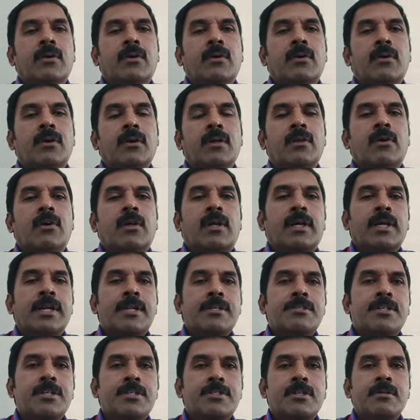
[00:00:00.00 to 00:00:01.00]
All
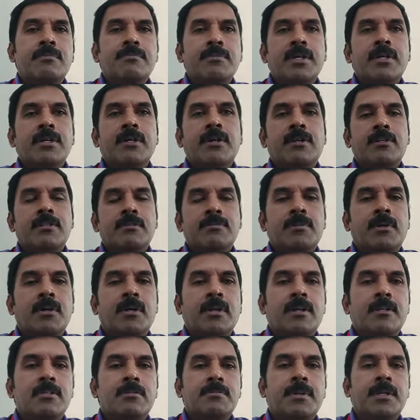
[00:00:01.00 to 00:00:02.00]
organizations, big or
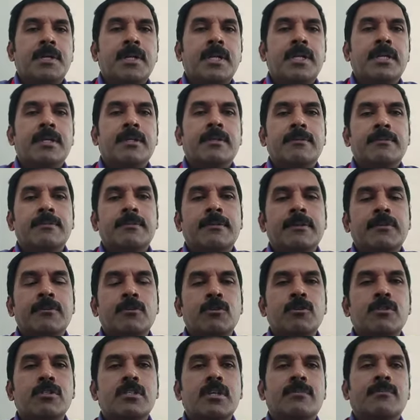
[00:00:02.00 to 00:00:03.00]
small, are spending a
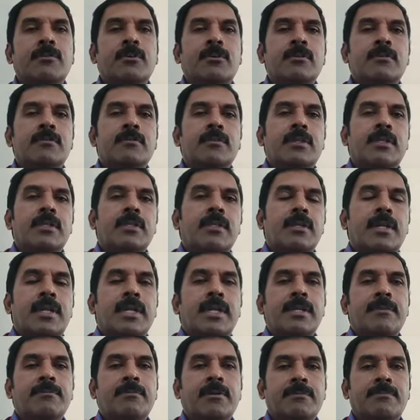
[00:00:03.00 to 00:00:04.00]
huge amount for the
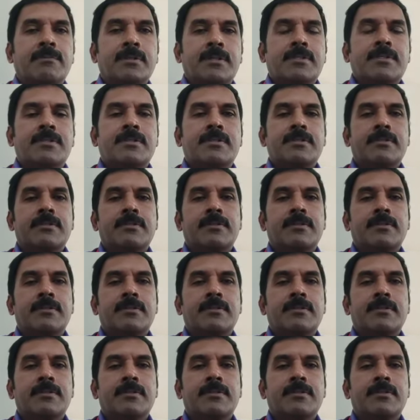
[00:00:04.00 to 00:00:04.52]
training purpose